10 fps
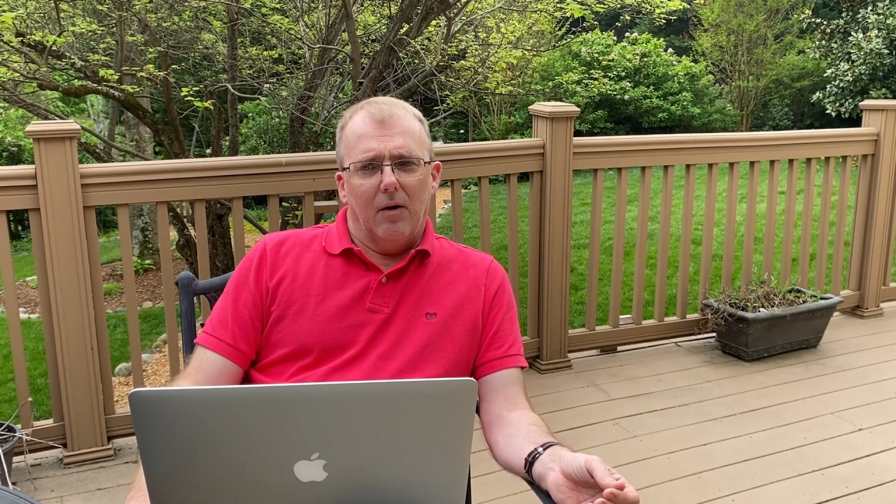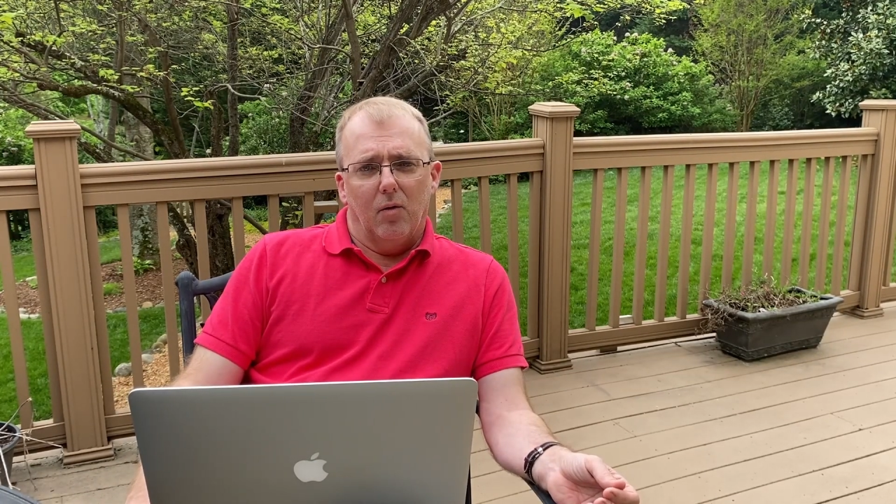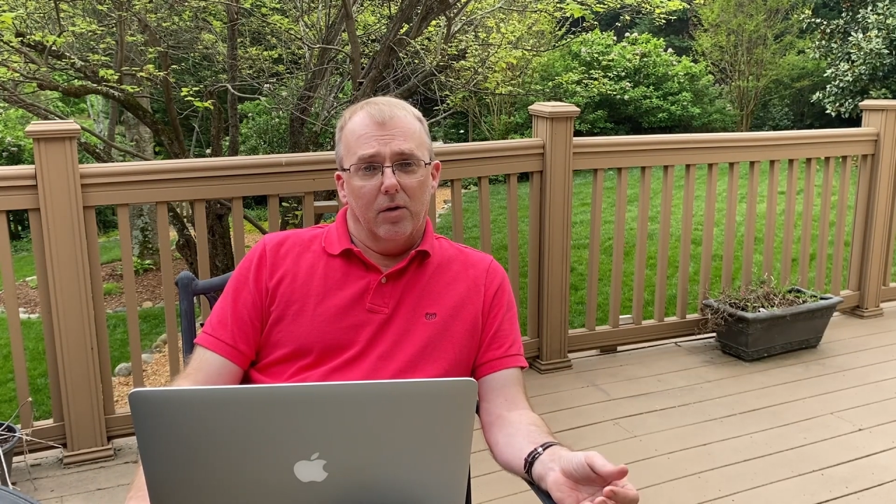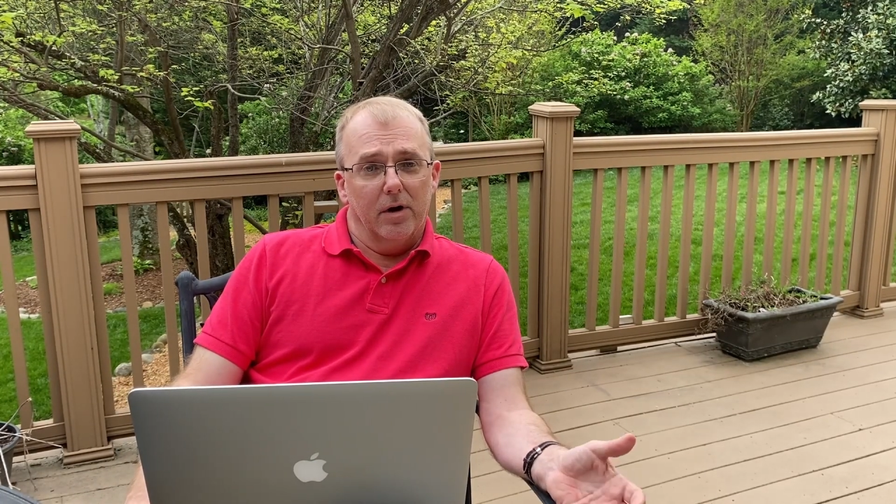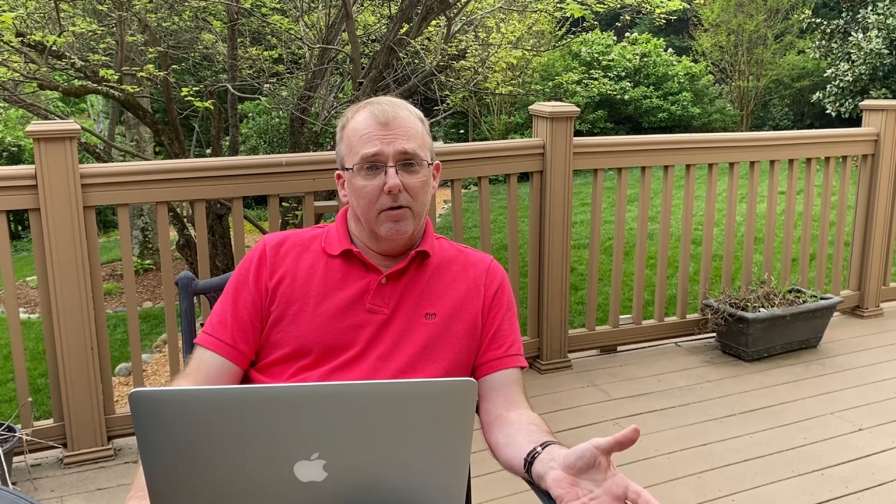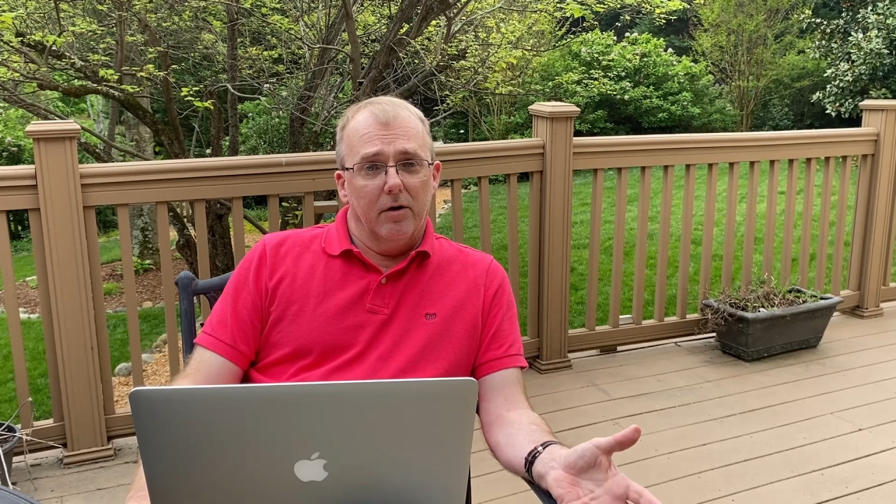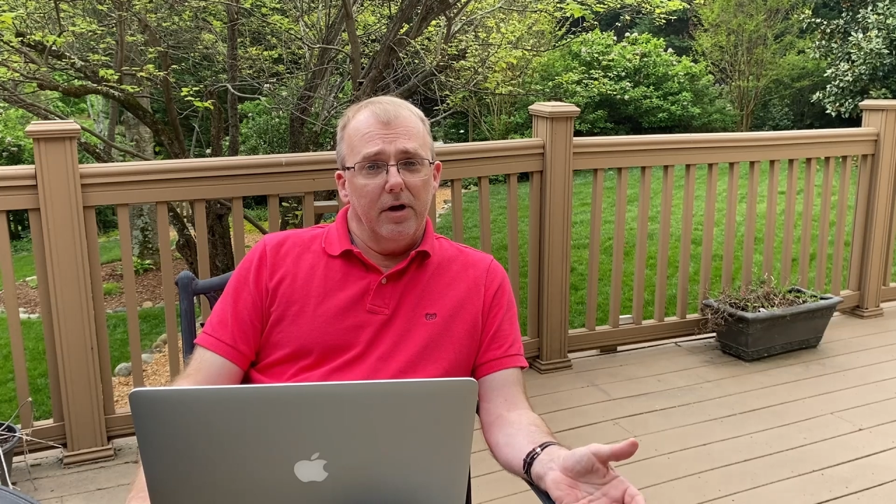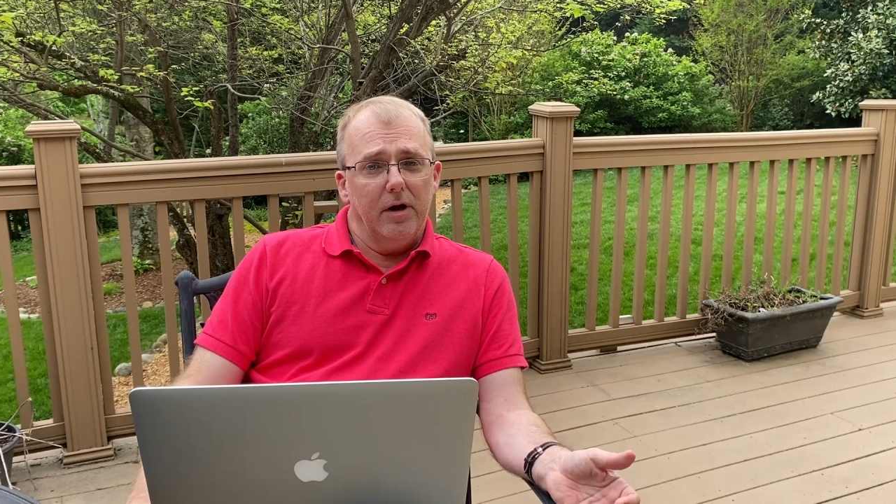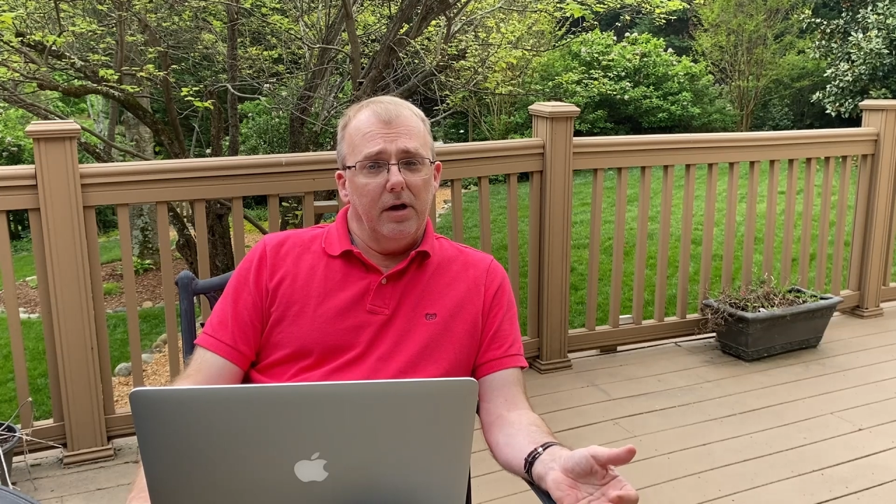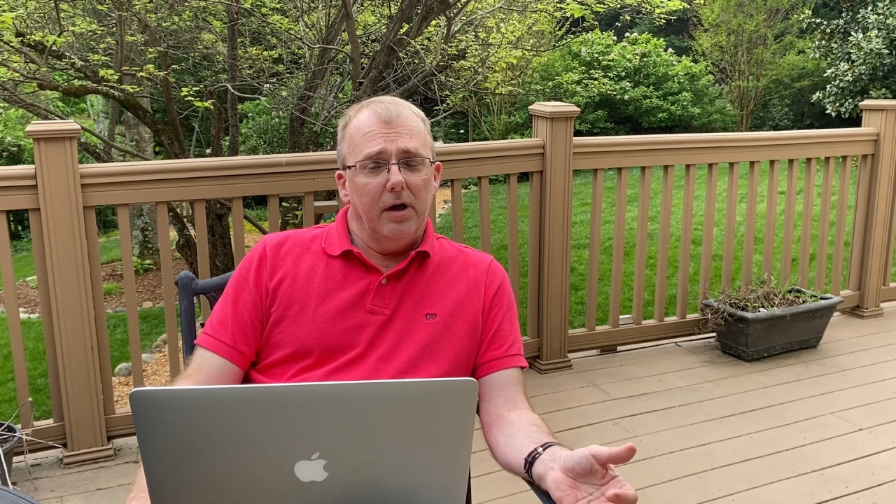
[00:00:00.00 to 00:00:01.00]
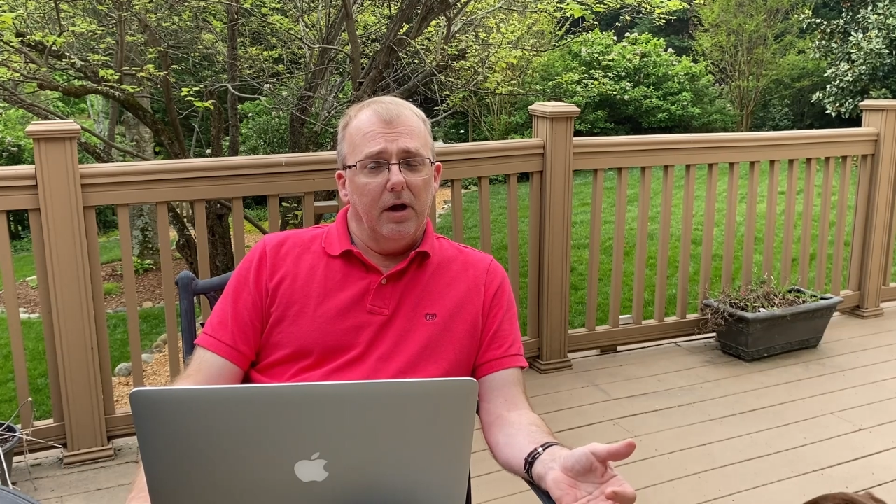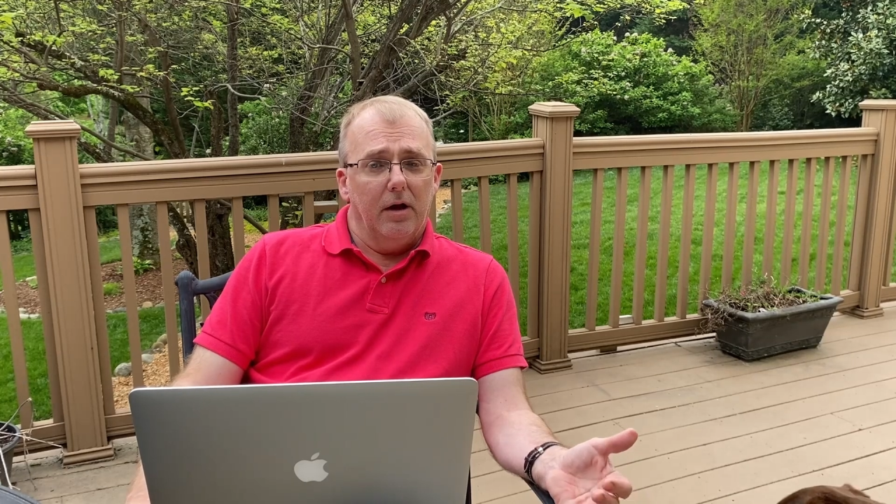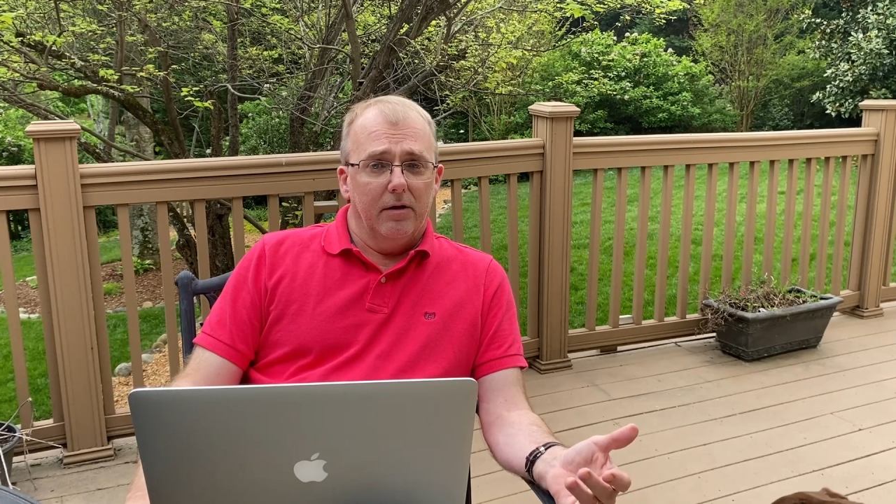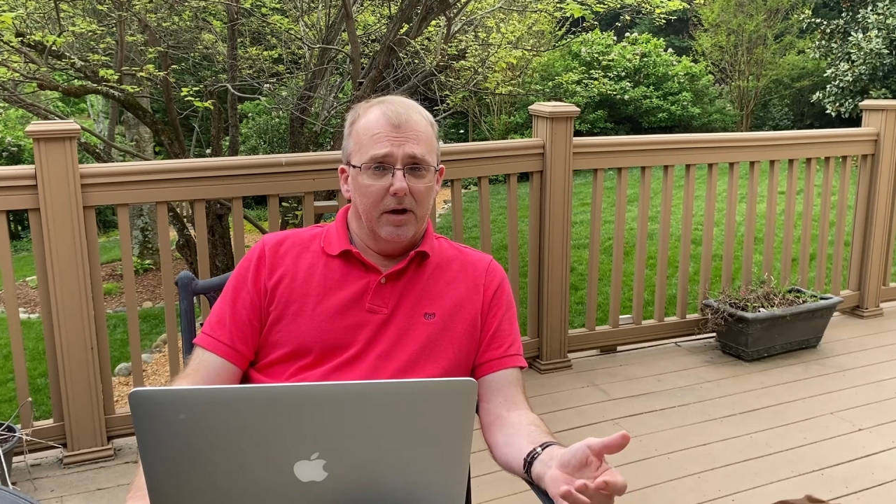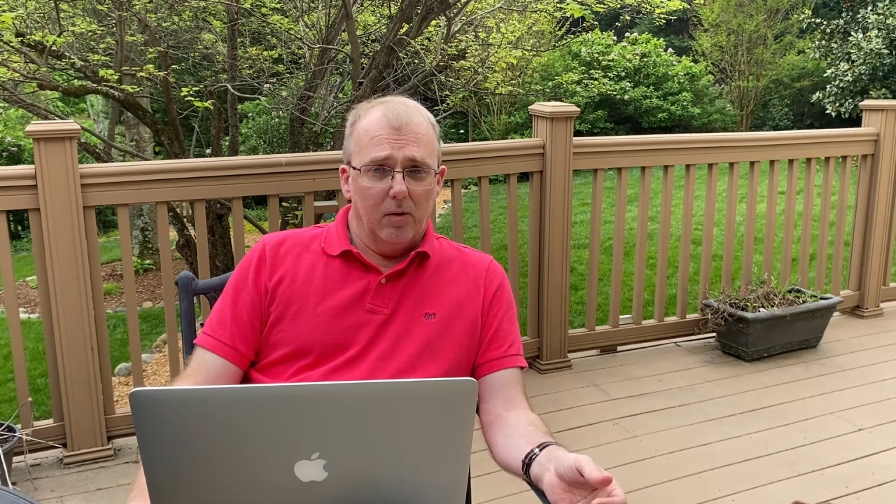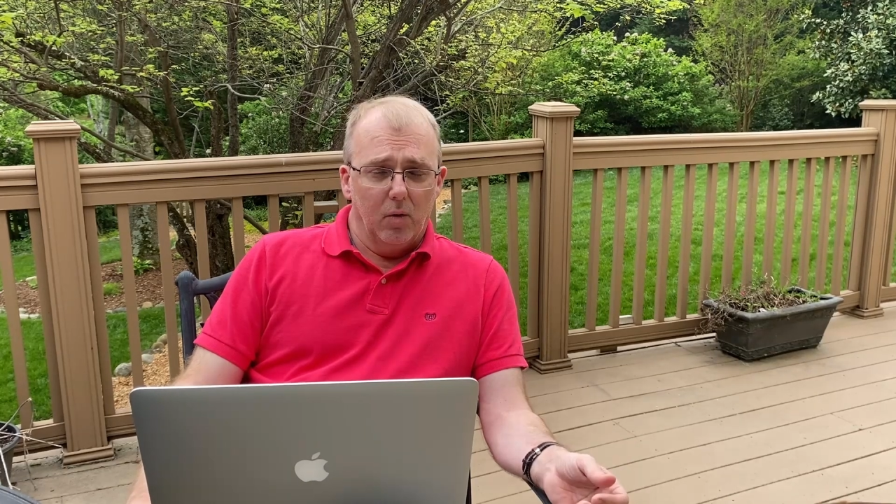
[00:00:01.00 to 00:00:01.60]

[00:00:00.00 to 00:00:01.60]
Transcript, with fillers: we're agreeing that